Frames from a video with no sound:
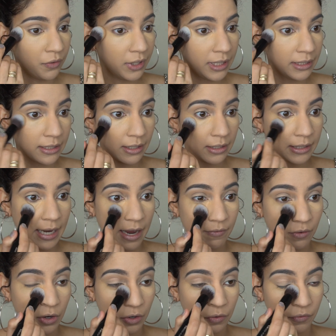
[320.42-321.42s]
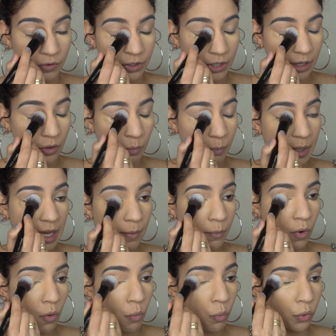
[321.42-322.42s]
really does have coverage. I know
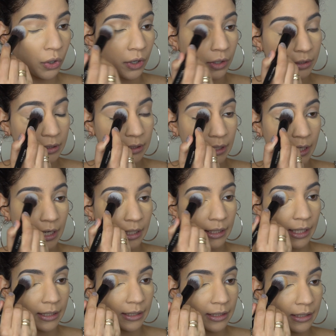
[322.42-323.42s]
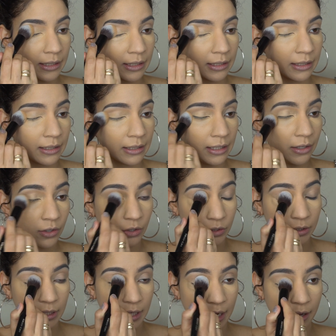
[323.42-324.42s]
people were saying that these
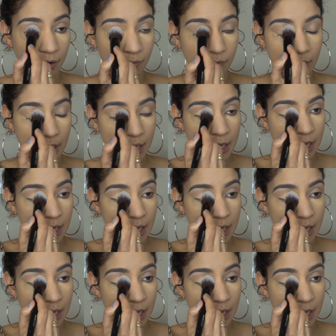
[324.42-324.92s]
concealers have